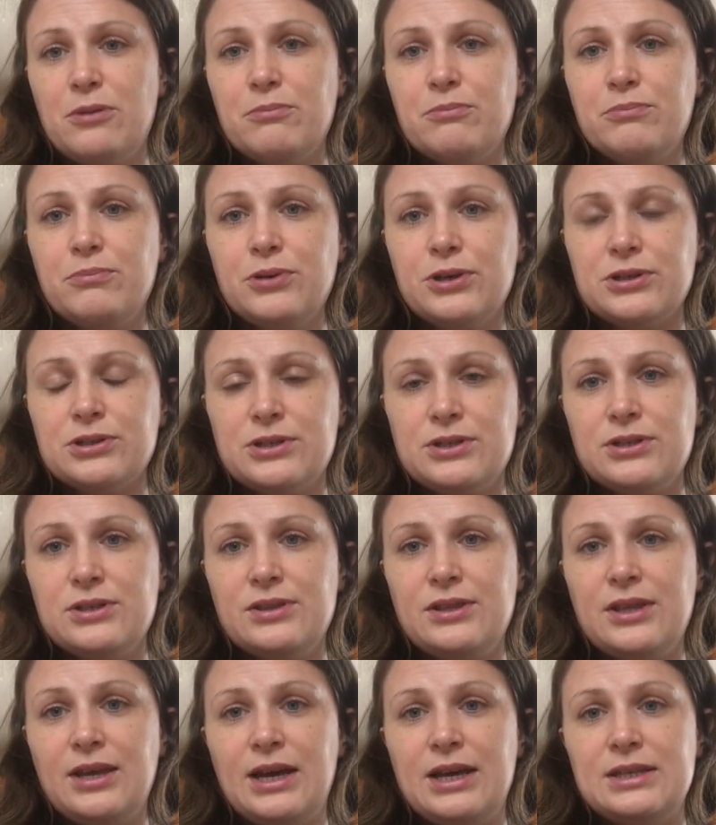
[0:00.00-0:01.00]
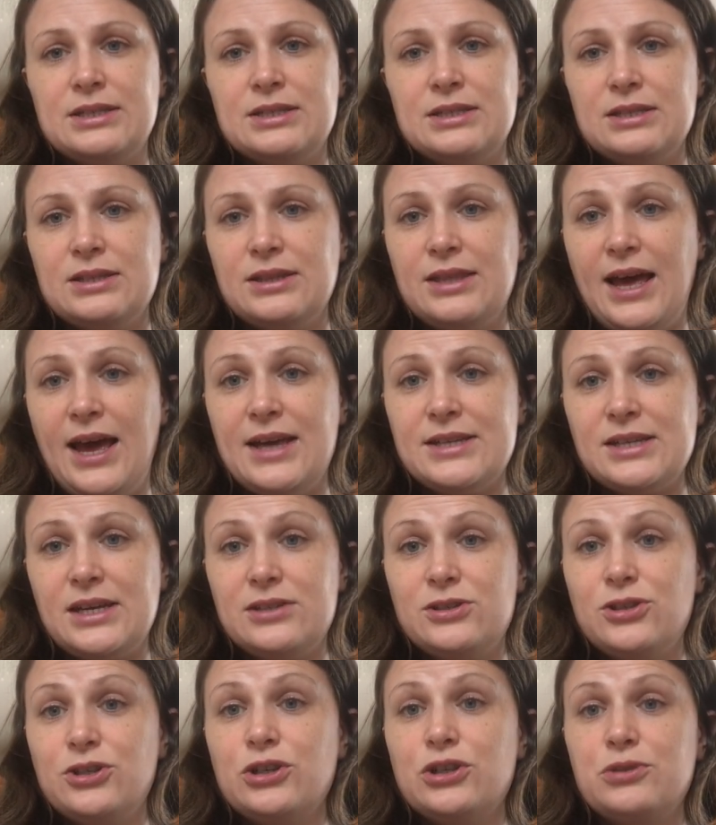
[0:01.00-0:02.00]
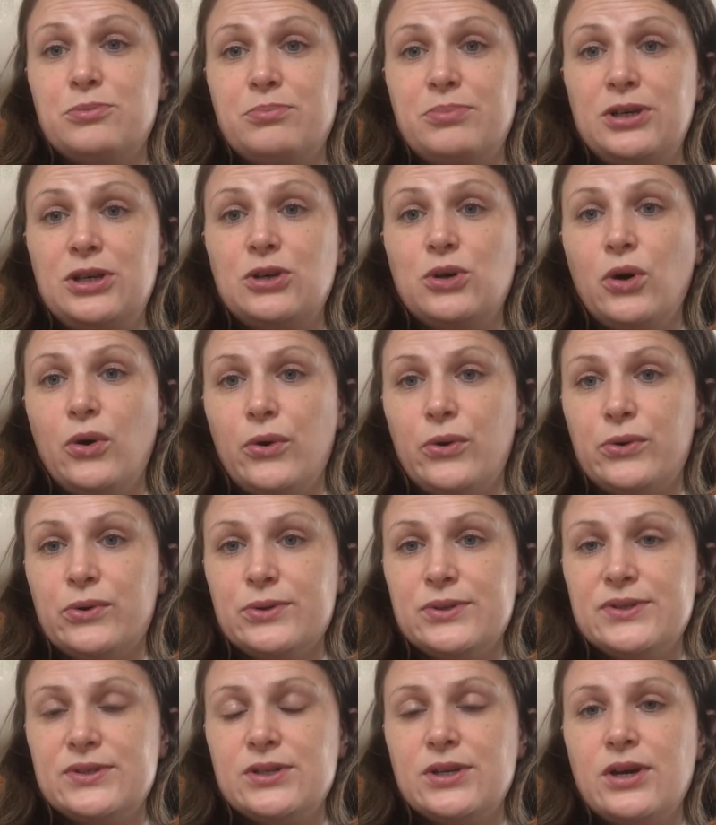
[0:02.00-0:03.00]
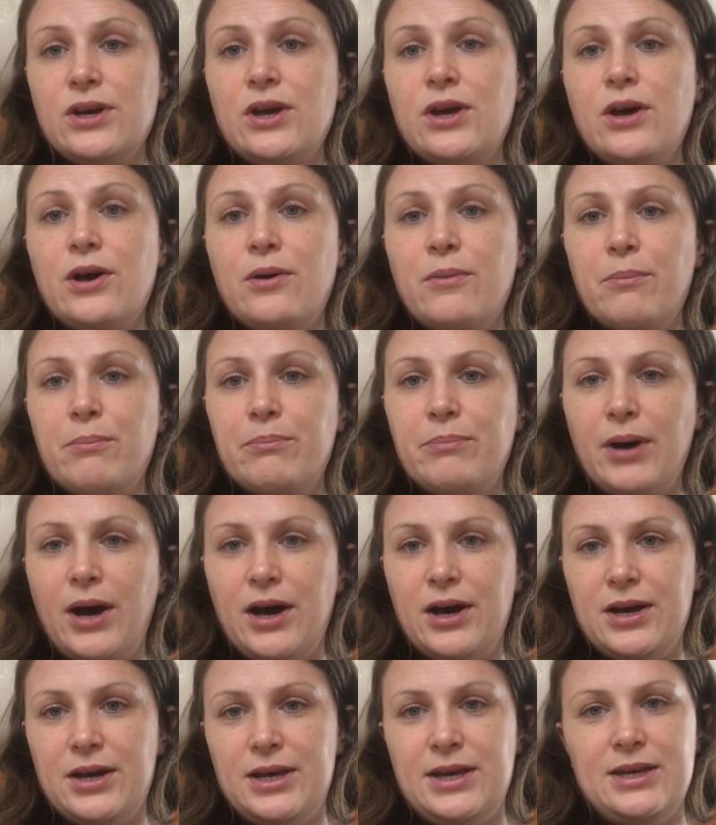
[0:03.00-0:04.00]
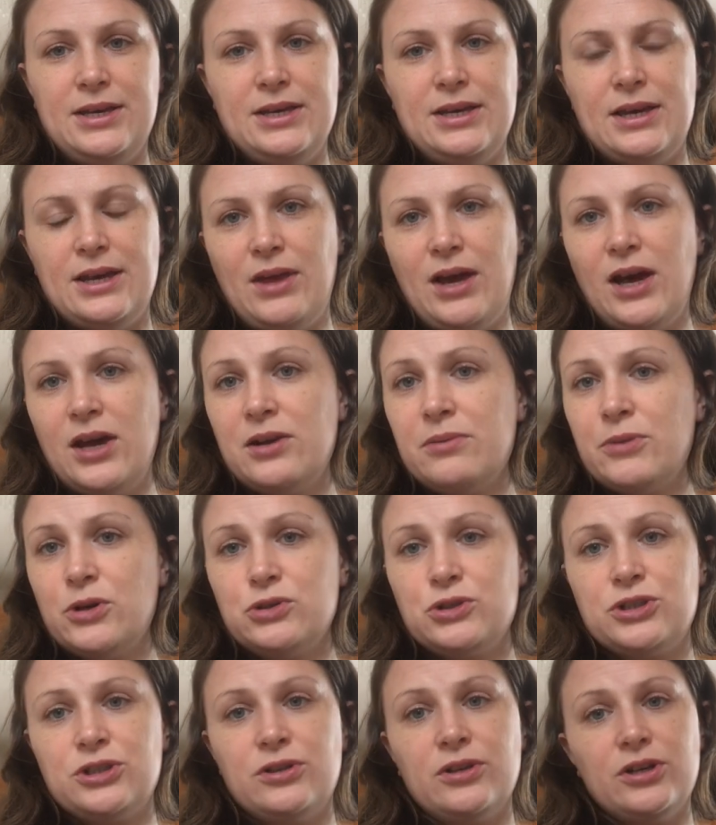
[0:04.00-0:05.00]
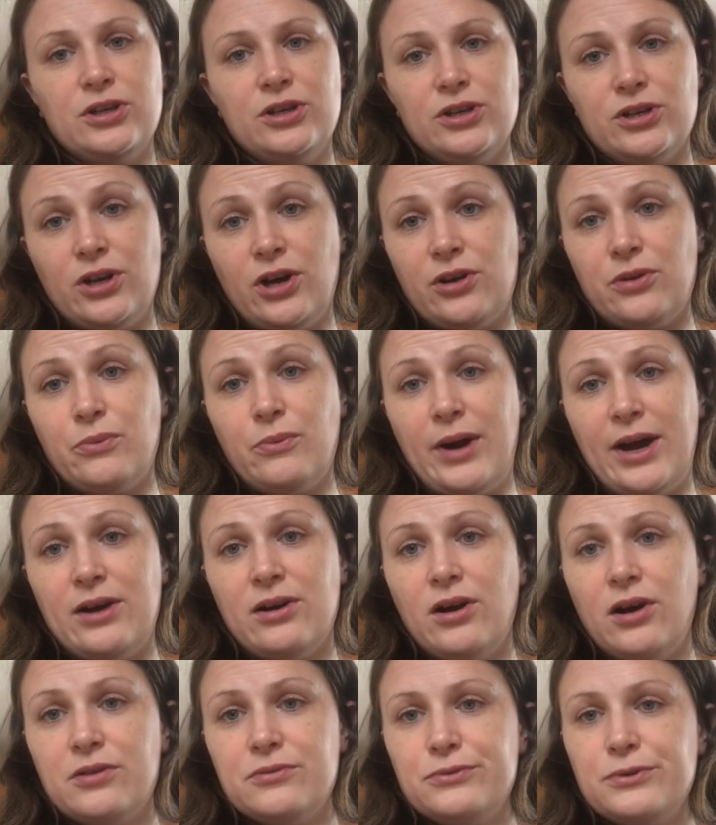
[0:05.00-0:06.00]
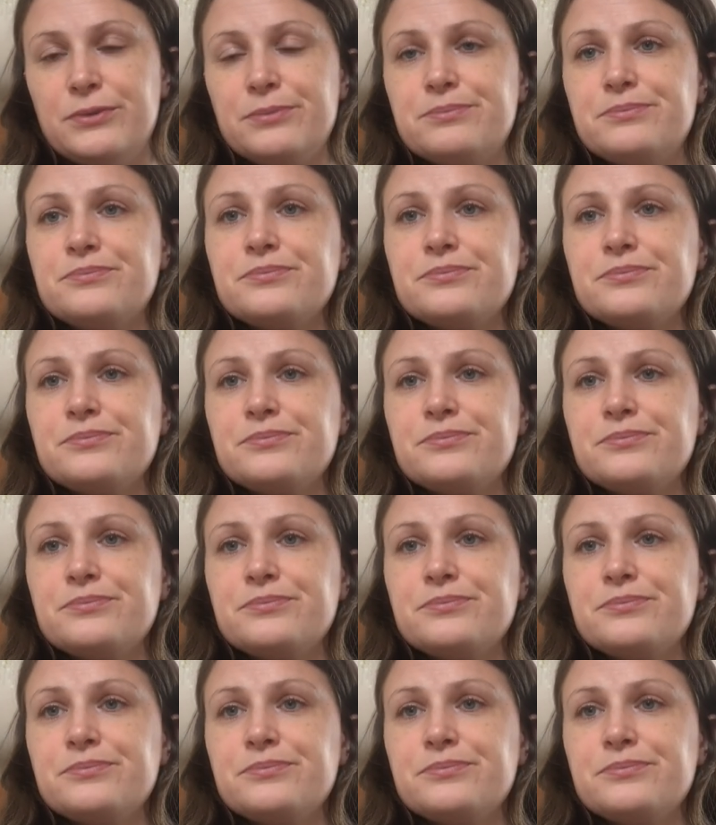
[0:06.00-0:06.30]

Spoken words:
but that the headache could be caused by an emotion that you're not aware of.